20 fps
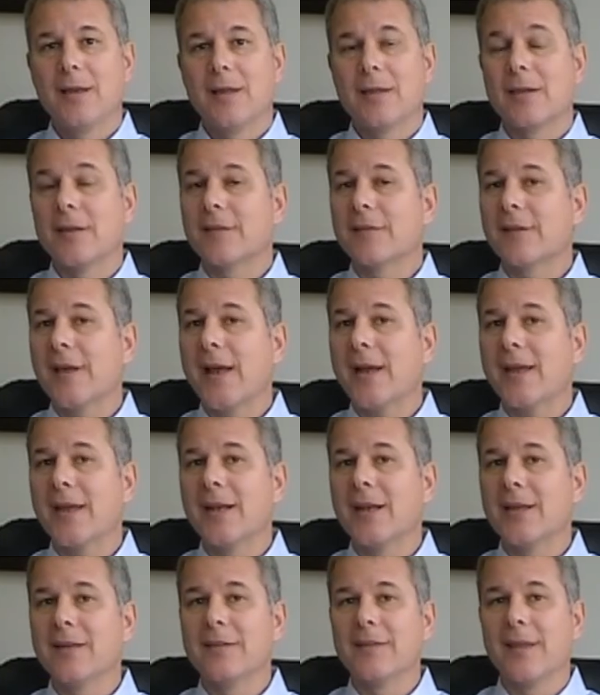The
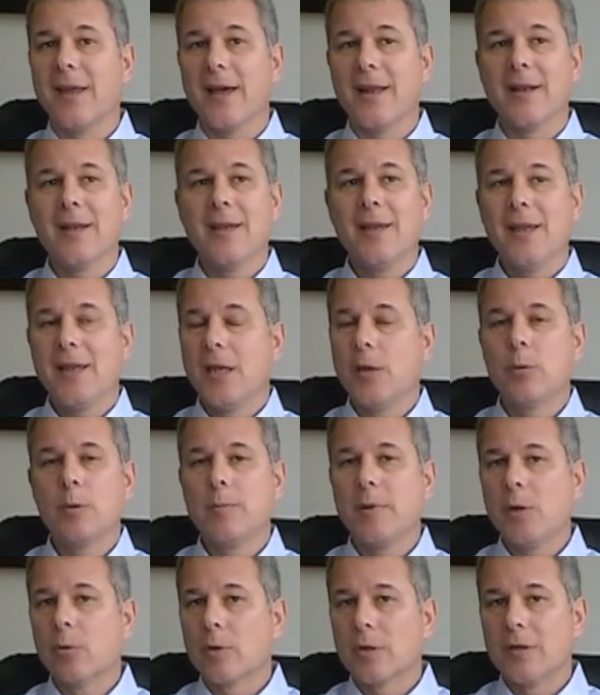second is that it
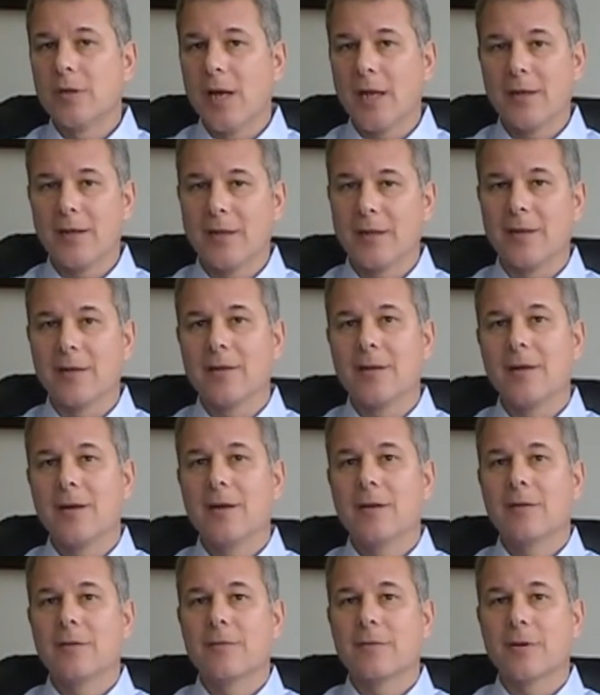would be redundant
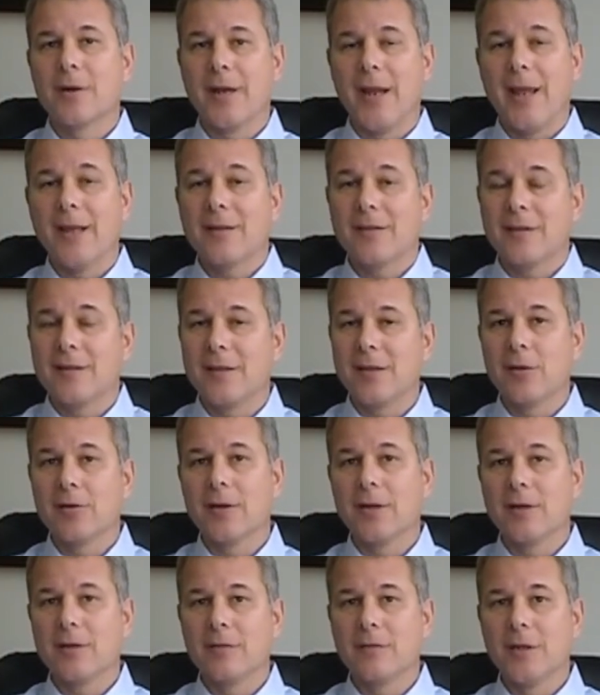for an entity or
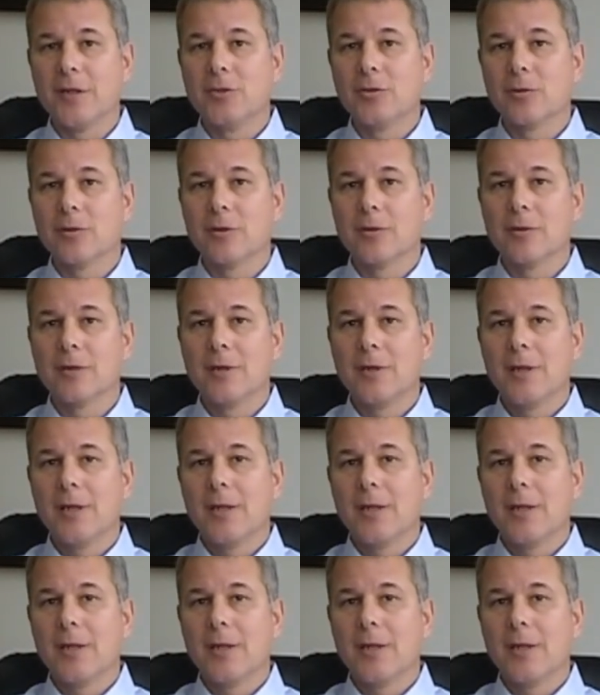an individual